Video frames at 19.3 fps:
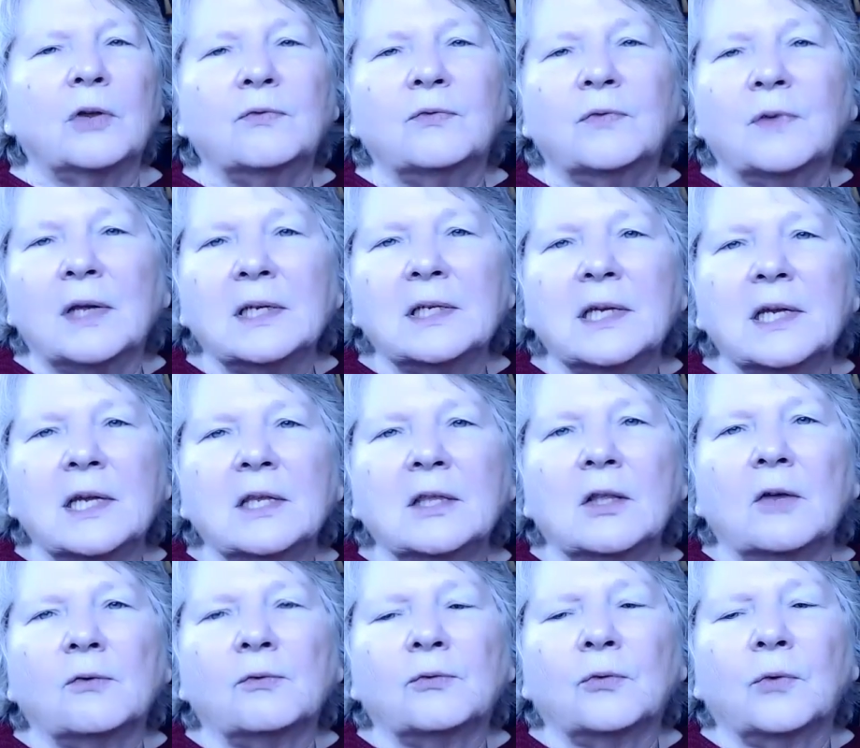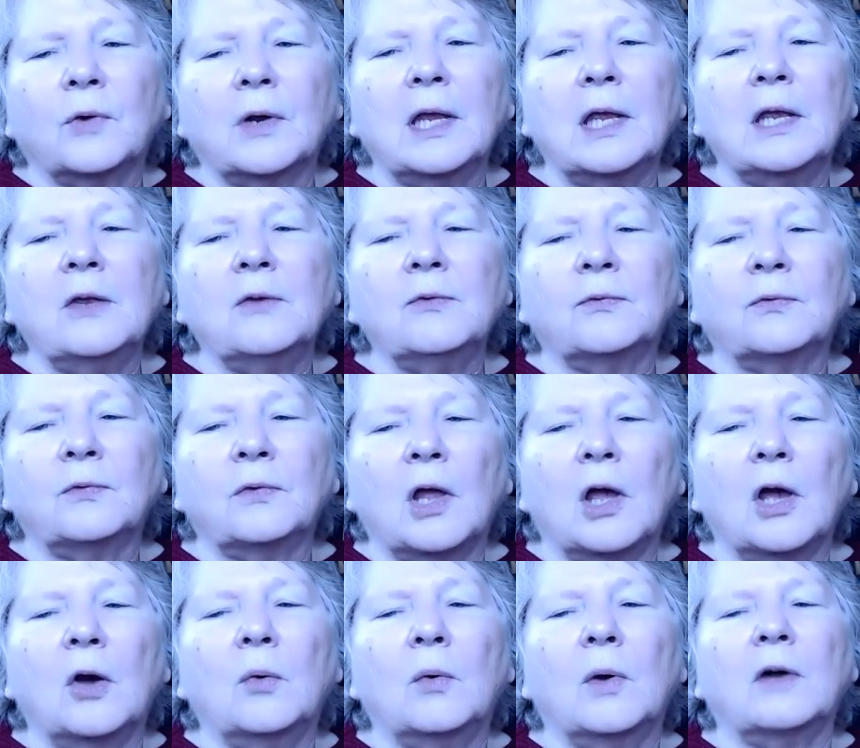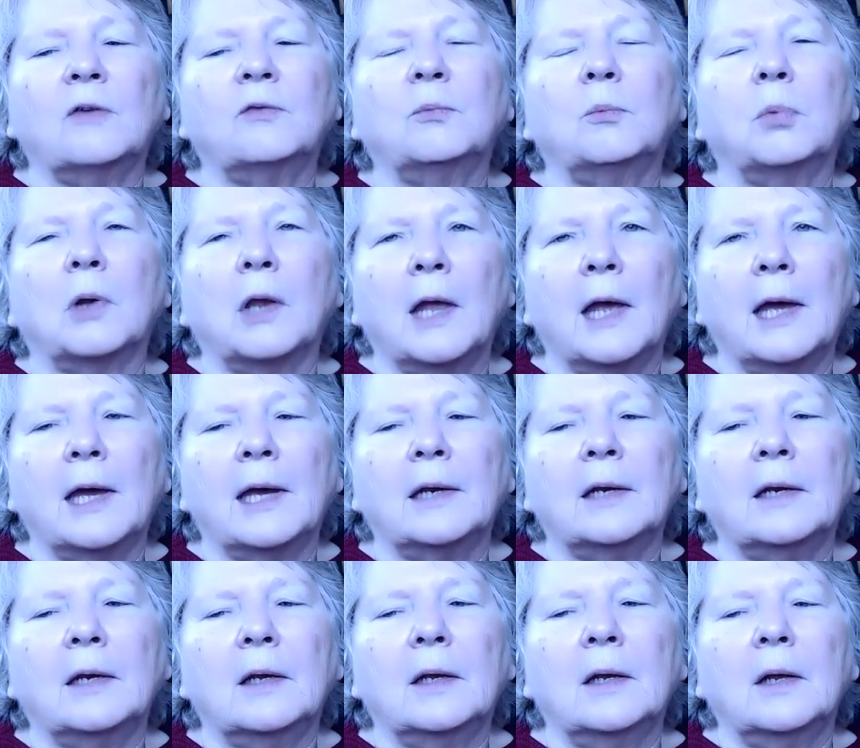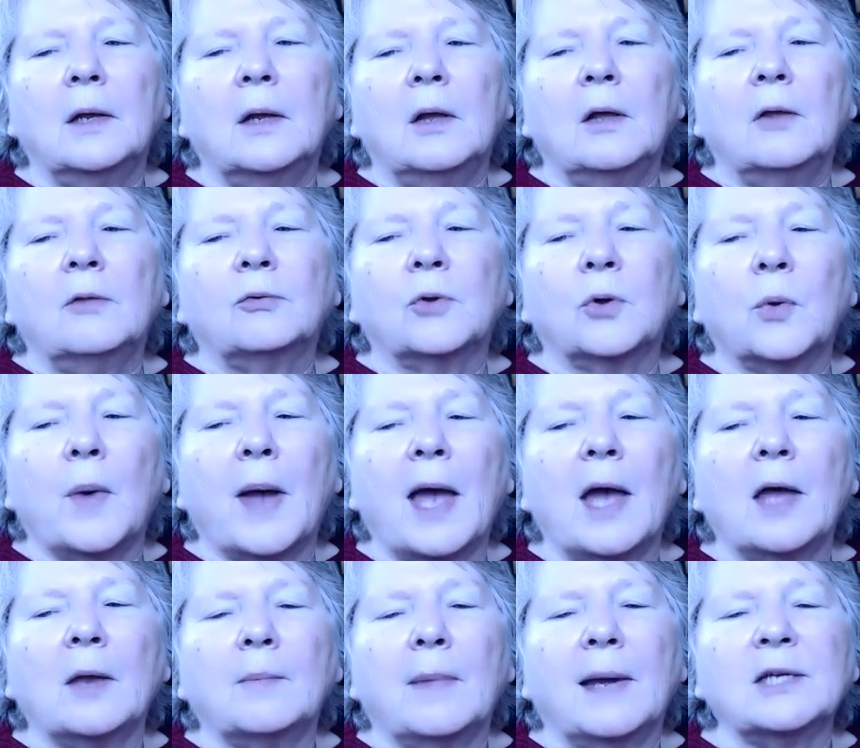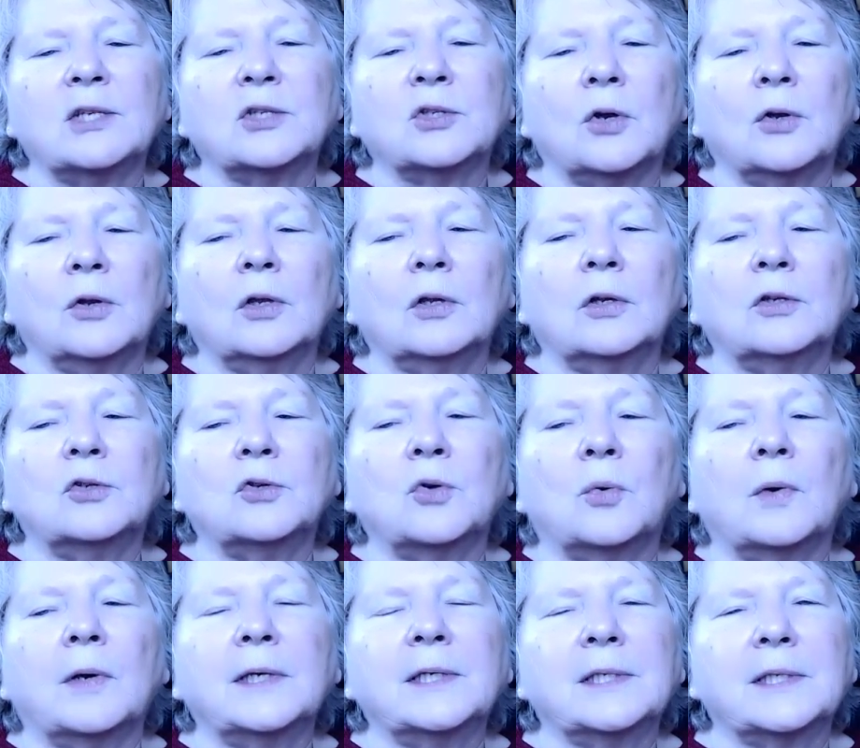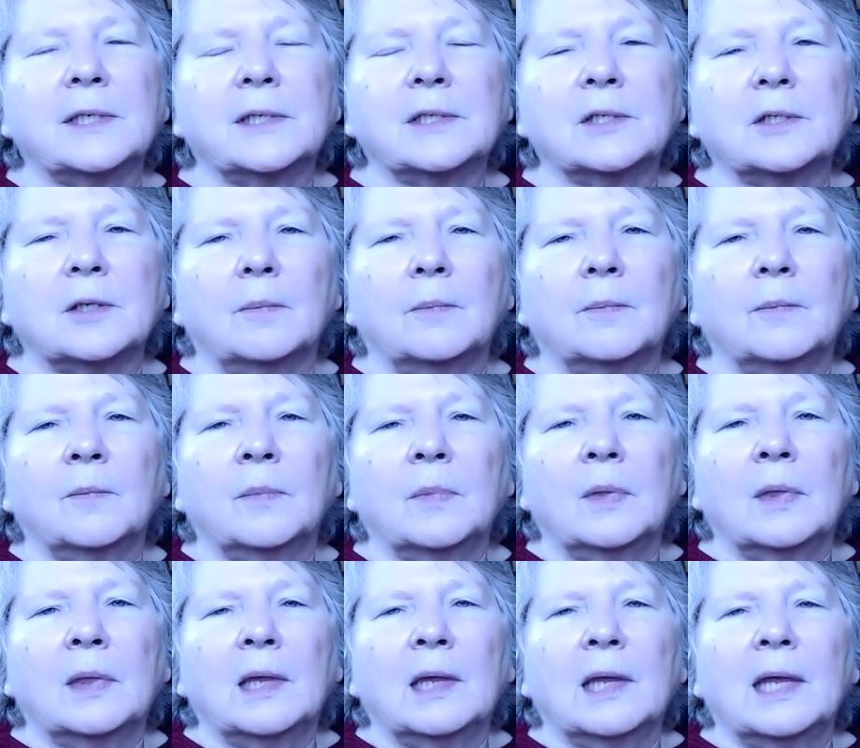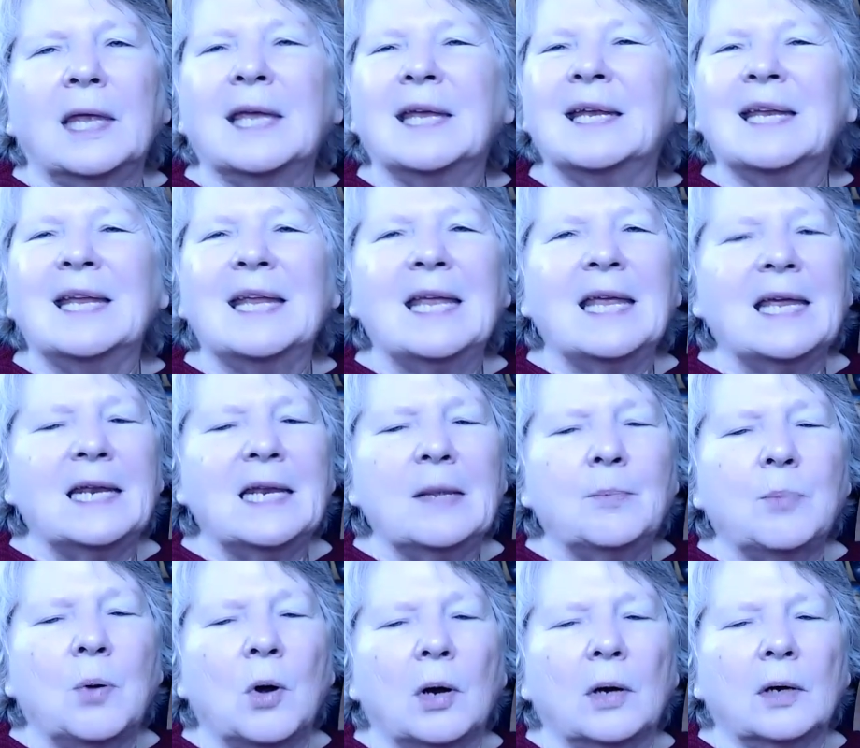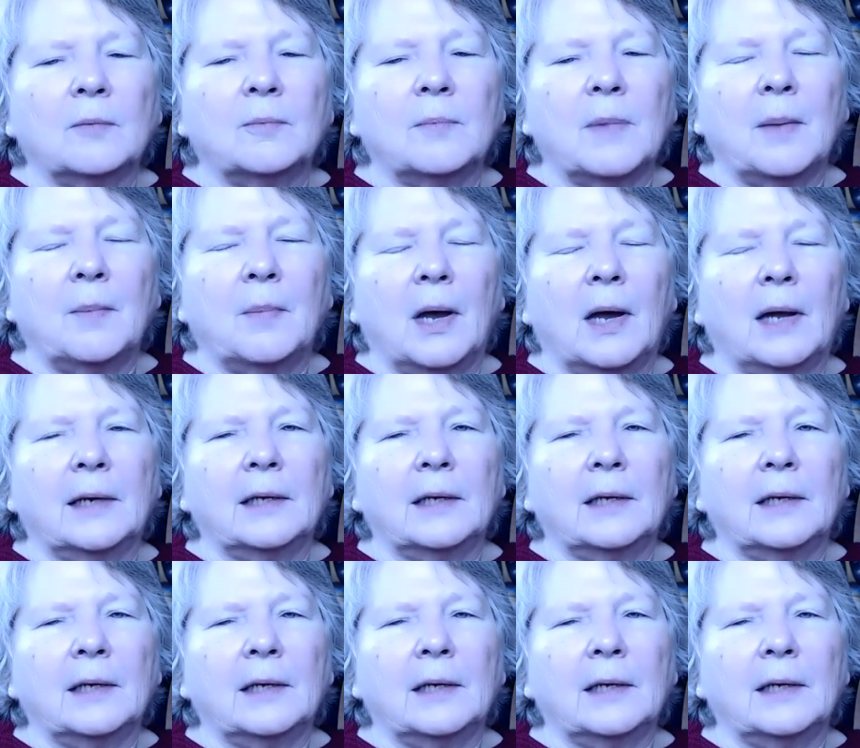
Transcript: preventing the free flow of blood throughout my circulatory system in any part of my